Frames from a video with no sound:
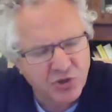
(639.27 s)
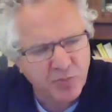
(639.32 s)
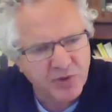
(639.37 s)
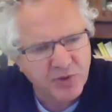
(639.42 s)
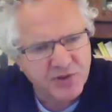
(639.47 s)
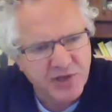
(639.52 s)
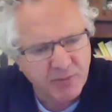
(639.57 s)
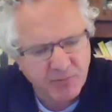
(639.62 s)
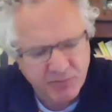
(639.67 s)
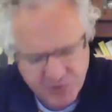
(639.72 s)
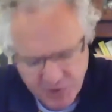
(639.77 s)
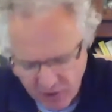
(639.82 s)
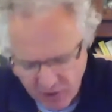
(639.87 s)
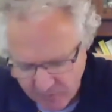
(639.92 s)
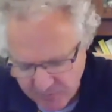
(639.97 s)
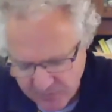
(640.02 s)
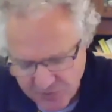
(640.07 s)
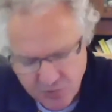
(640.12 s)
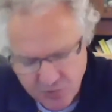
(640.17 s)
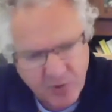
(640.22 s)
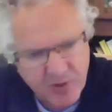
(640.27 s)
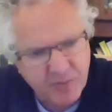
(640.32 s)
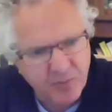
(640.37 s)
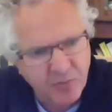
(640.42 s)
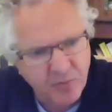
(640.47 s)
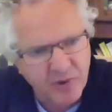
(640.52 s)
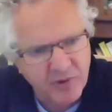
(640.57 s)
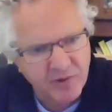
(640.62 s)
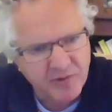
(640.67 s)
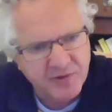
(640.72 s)
But sometimes we
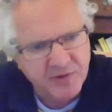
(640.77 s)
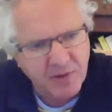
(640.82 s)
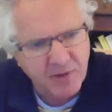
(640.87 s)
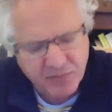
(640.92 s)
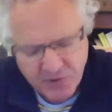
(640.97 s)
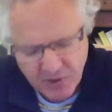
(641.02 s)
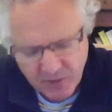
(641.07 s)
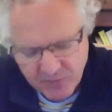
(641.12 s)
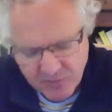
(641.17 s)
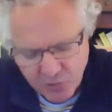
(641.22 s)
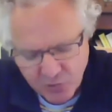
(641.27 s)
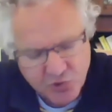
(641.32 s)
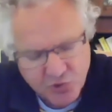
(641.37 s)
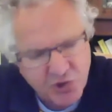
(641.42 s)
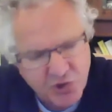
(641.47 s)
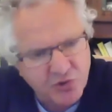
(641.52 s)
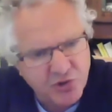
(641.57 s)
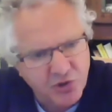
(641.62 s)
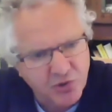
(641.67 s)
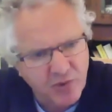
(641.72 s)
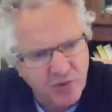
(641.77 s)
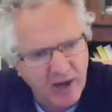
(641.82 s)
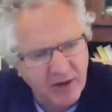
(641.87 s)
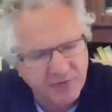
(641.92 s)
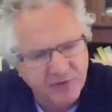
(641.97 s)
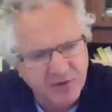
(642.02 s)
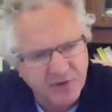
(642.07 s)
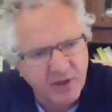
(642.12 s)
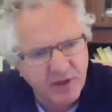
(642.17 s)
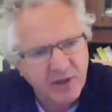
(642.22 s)
sometimes also do have
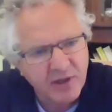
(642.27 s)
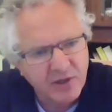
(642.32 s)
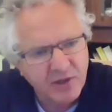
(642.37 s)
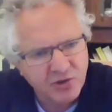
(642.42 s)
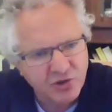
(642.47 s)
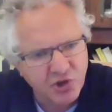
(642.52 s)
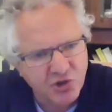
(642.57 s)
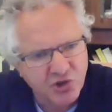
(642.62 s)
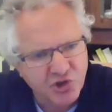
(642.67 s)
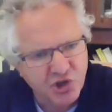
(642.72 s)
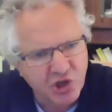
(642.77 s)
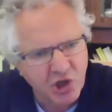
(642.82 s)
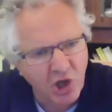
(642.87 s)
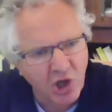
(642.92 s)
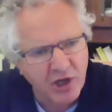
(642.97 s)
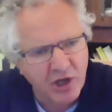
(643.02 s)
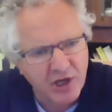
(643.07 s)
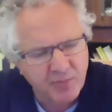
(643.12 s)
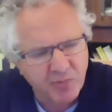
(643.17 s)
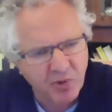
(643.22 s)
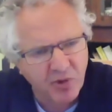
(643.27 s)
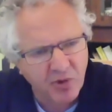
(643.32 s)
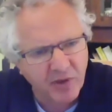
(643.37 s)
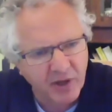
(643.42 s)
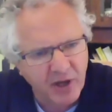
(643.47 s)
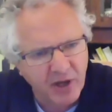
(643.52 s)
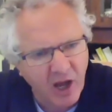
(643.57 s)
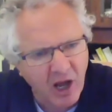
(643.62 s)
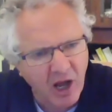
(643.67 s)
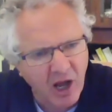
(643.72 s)
to just slightly put the
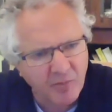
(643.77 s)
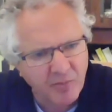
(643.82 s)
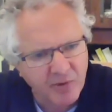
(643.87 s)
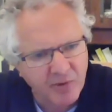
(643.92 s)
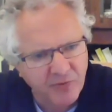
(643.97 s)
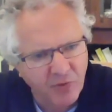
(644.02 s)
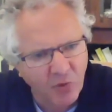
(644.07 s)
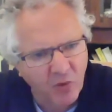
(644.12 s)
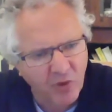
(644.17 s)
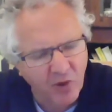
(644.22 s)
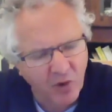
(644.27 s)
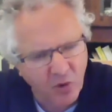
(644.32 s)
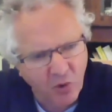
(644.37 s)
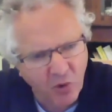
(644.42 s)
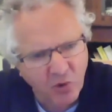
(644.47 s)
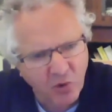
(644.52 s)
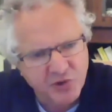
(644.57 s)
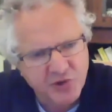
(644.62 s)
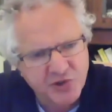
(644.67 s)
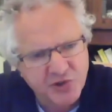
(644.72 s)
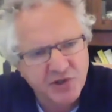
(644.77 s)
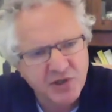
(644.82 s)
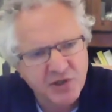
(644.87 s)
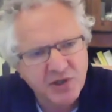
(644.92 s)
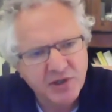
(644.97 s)
cart before the horse